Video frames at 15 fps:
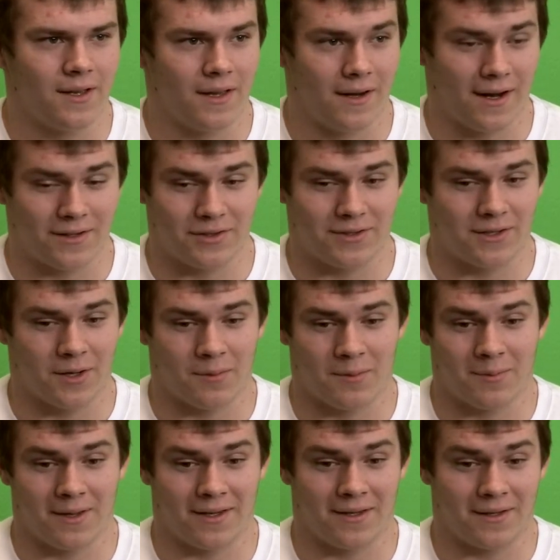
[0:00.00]
And I just tell them,
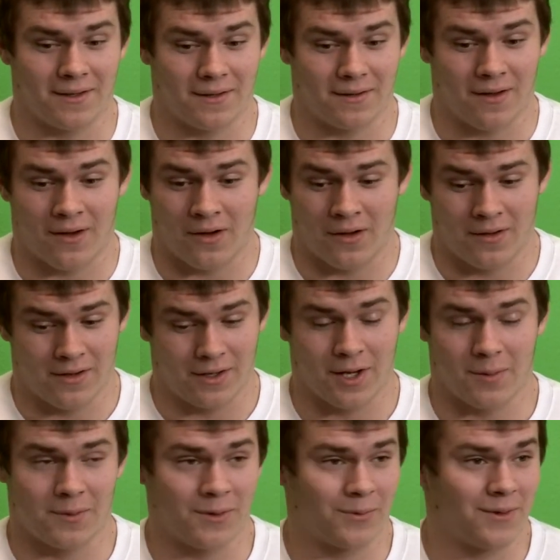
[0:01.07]
like,
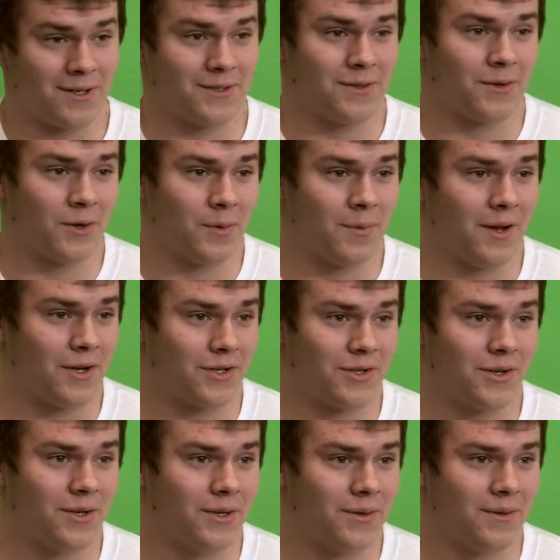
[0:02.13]
come in the wrestling room and I'll
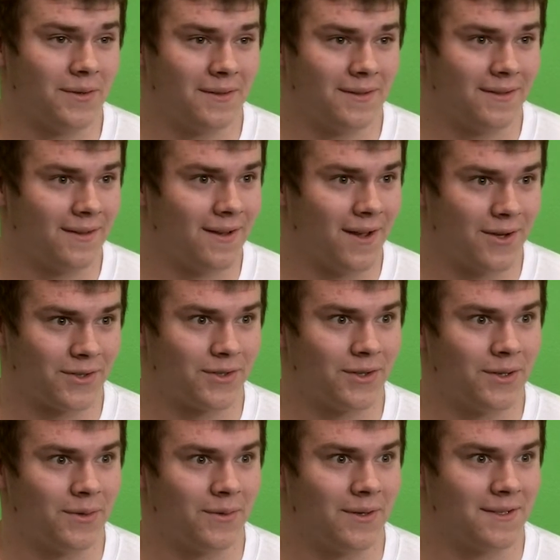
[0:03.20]
show you. I'll show
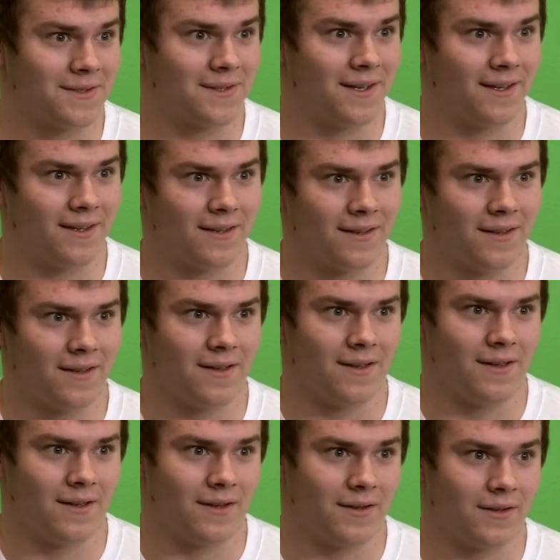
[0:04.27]
you what it's like,
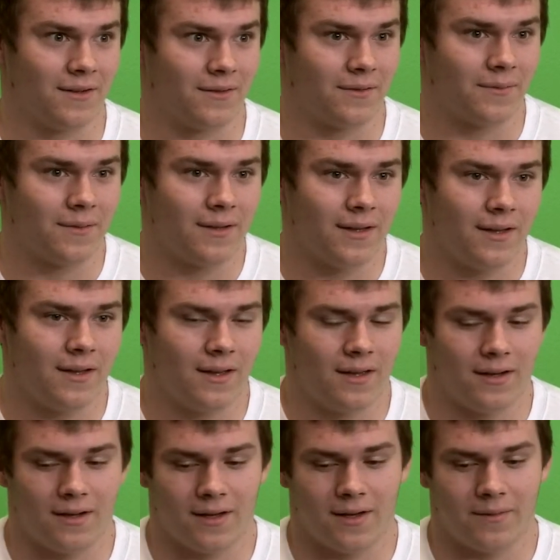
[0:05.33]
you know?
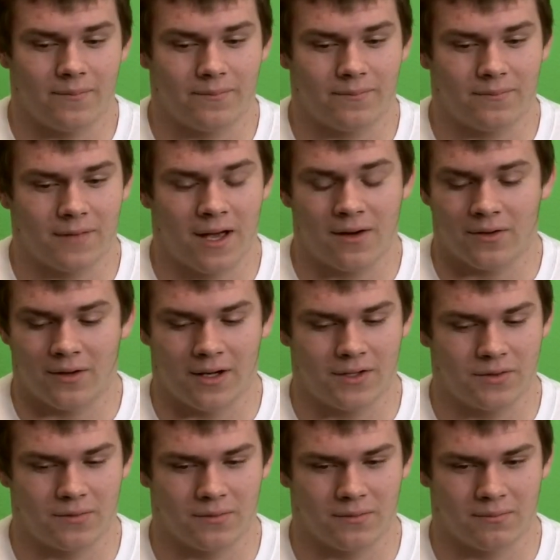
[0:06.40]
And um, I don't know, I
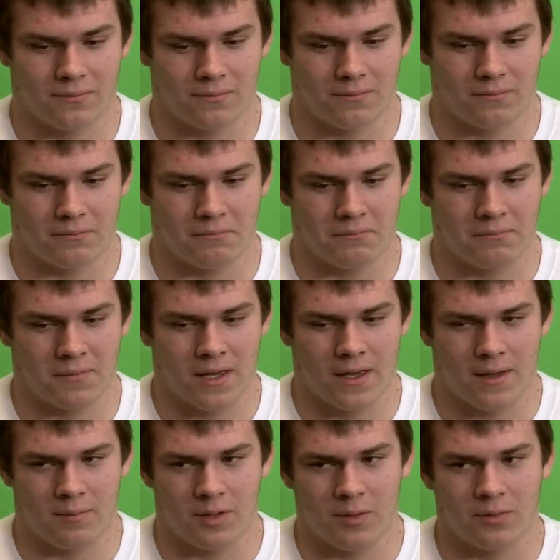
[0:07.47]
just,
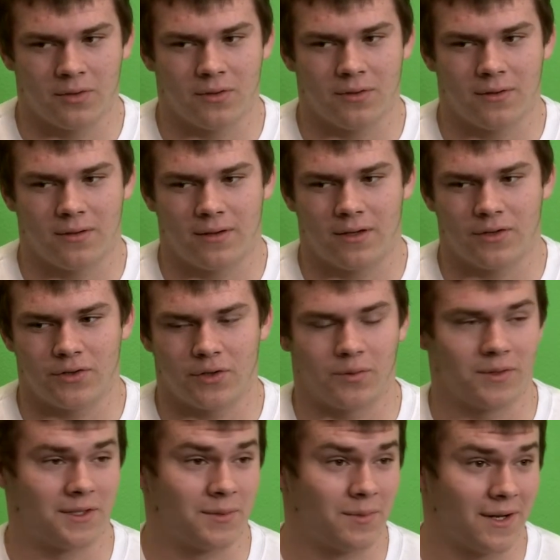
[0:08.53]
people should
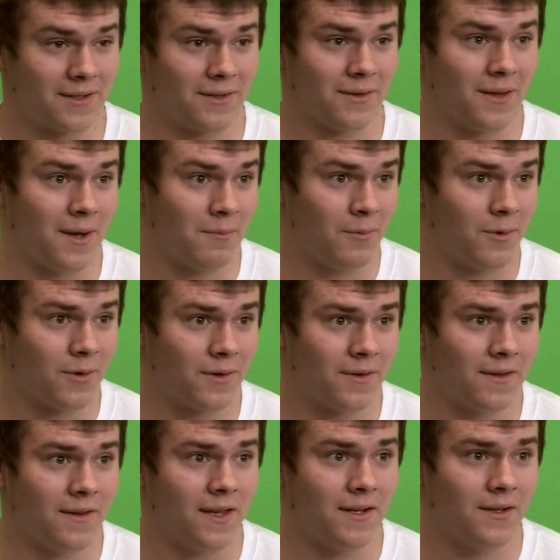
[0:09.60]
respect it a lot more
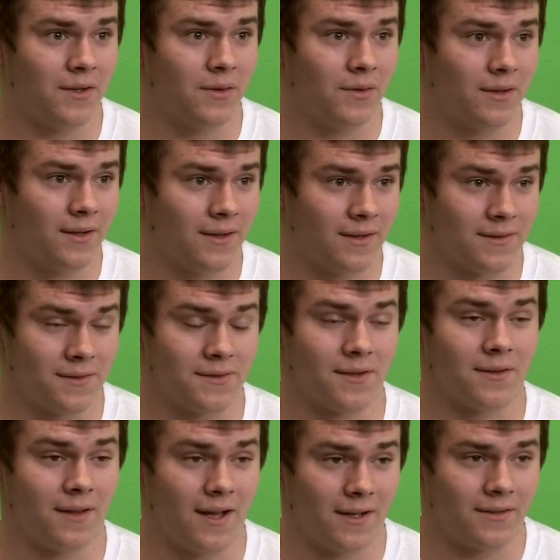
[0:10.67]
than they do because it's a
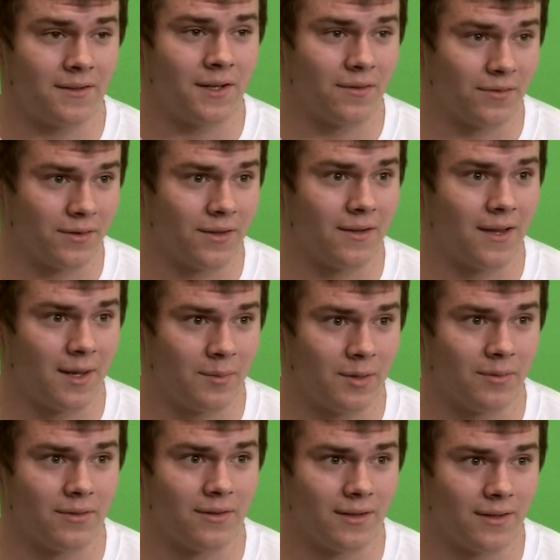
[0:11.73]
lot tougher than a lot of
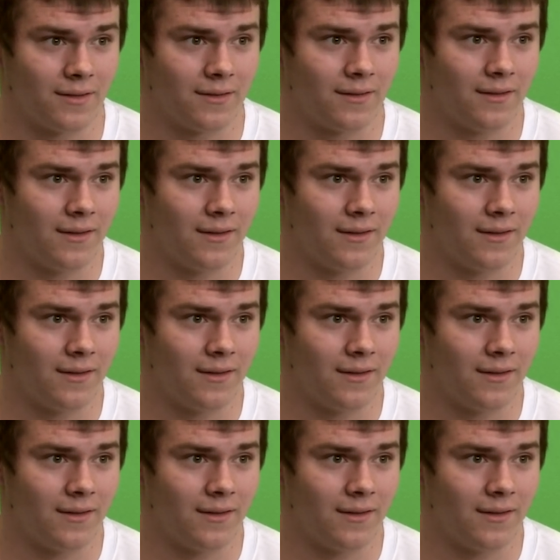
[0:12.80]
people think.